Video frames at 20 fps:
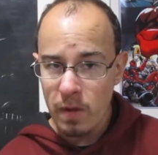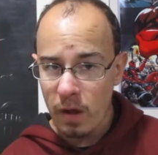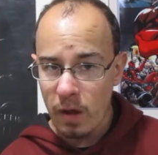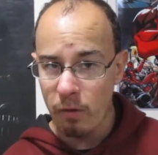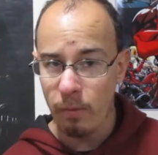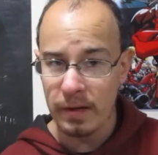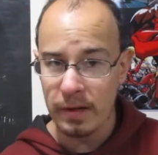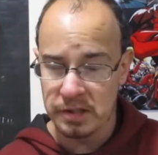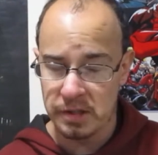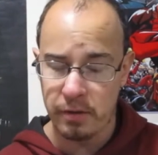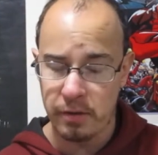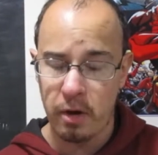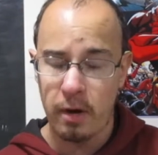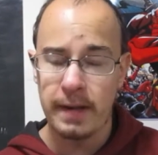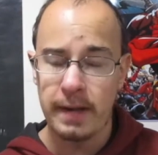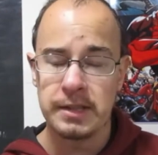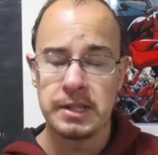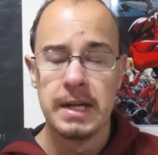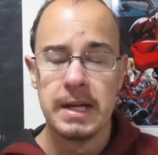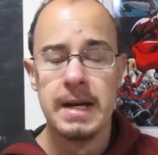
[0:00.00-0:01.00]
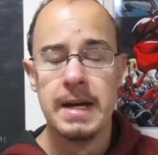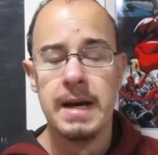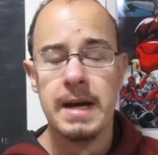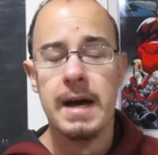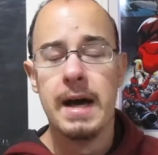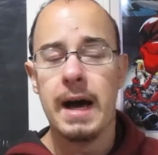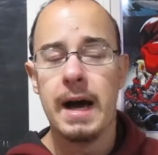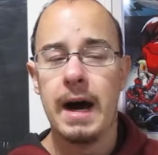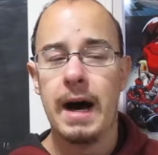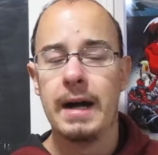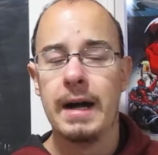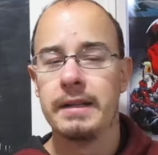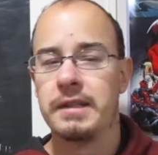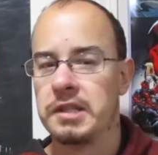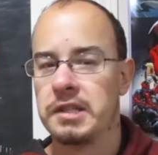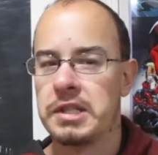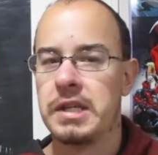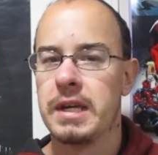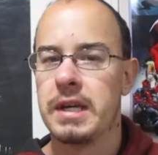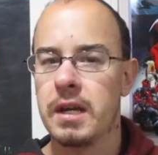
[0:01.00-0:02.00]
Rise of the Guardians. And to
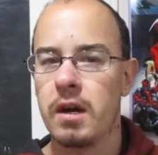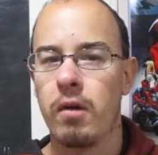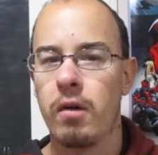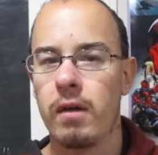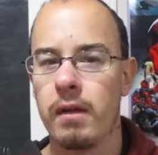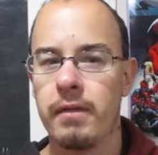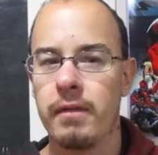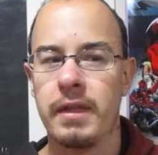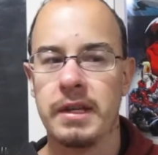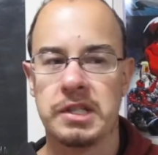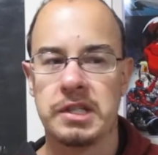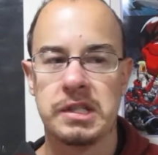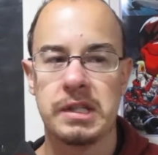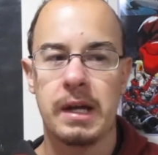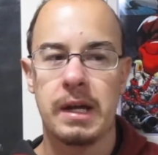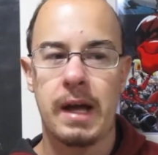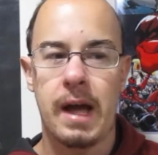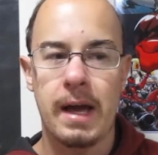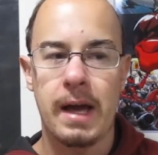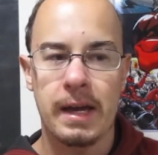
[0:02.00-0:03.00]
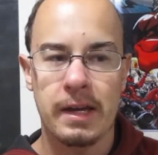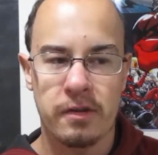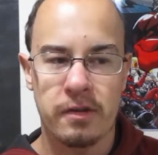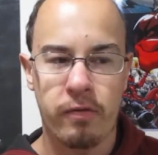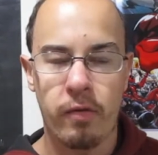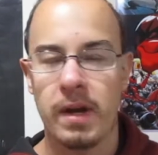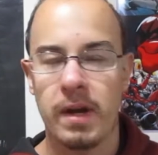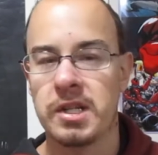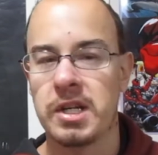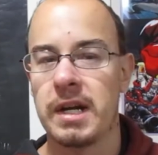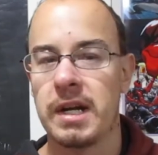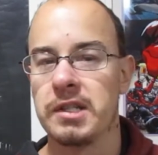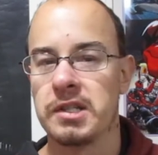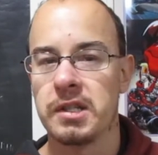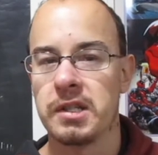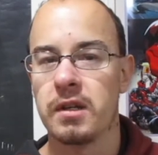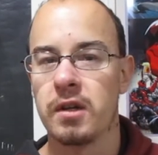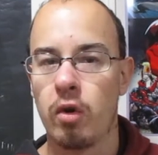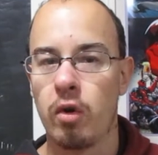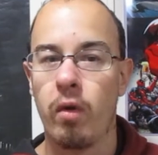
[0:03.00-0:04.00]
see, you know, this, I guess, franchise
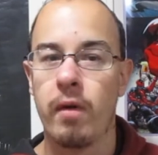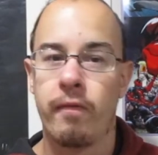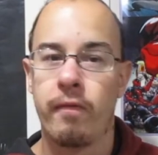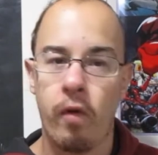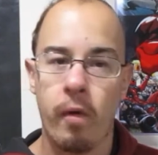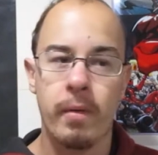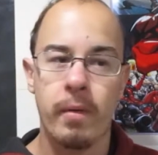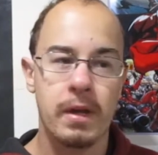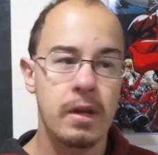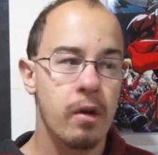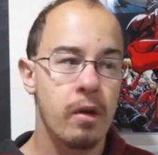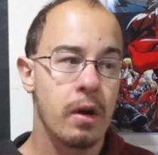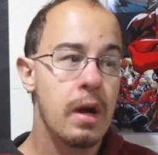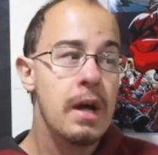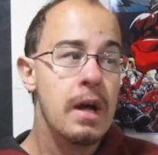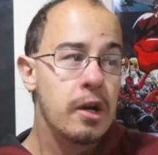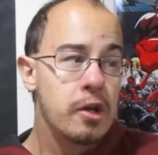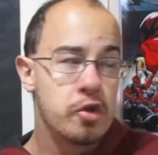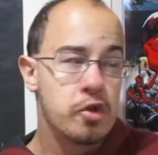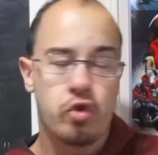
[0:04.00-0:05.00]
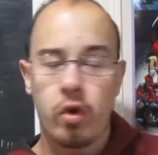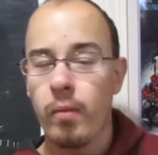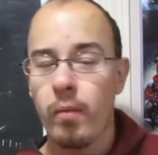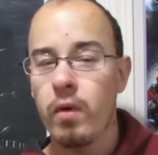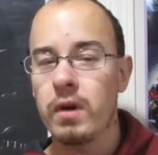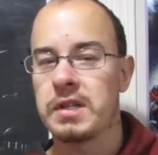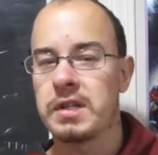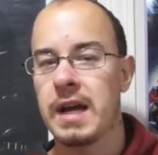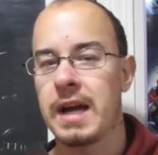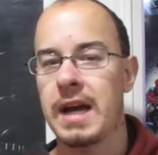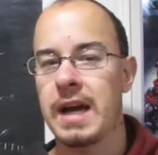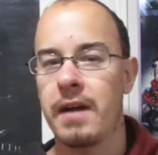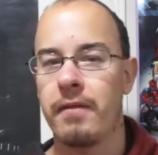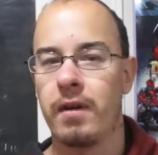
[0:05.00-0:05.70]
going forward, you know, because DreamWorks had kind of